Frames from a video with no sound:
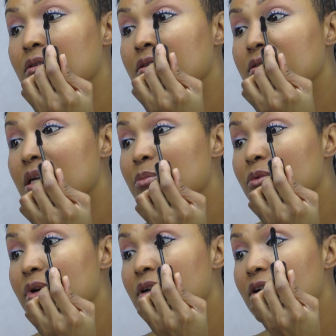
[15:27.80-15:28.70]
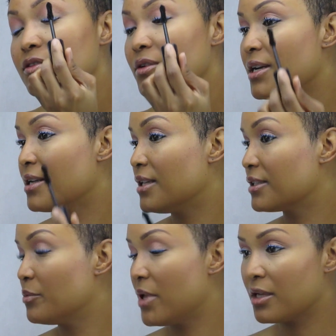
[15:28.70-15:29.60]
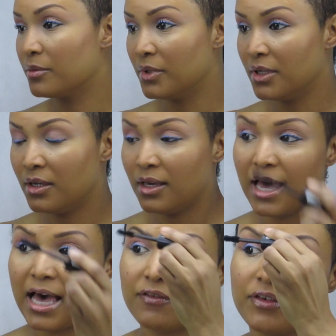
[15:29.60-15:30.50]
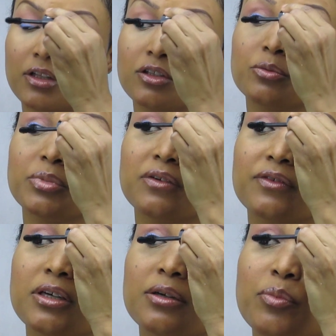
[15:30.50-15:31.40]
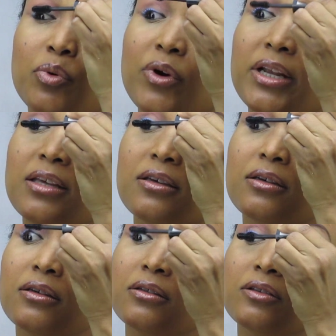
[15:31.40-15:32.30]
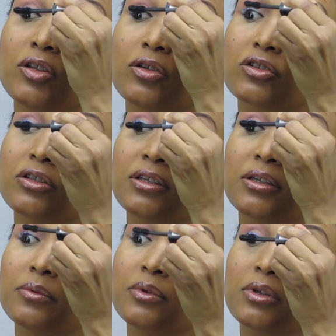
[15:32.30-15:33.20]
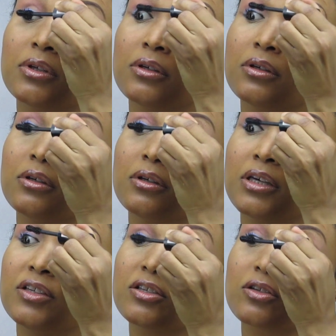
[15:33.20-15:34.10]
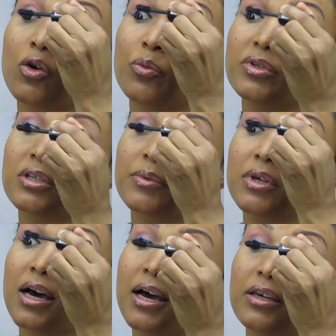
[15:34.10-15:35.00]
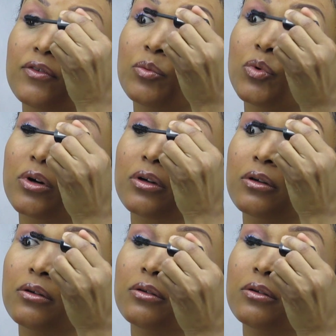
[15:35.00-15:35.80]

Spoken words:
to separate. Also, I kind of like to make them have a little bit of a pointy look to them. It just opens up the eye even more.